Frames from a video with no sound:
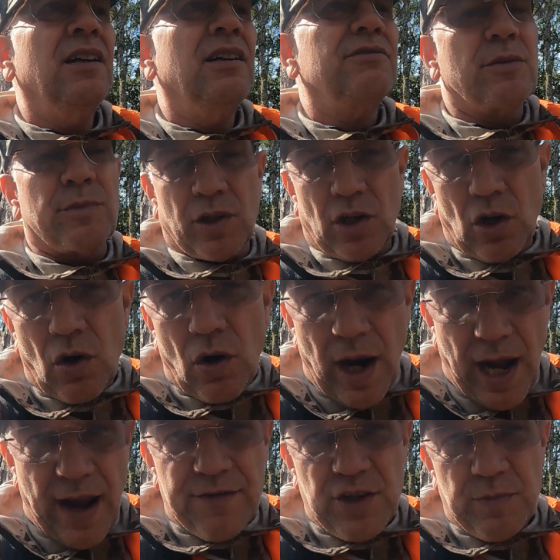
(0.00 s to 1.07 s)
from a
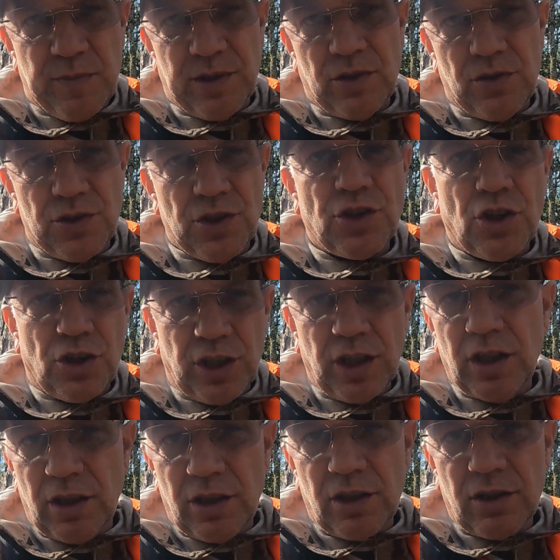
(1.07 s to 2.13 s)
craftsman who's a turkey
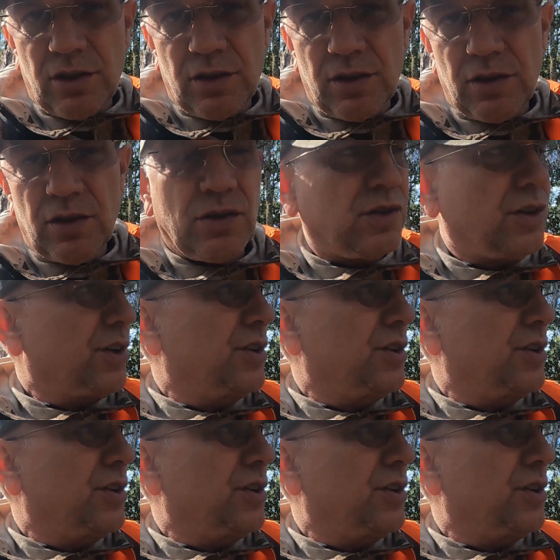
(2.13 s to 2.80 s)
hunter, or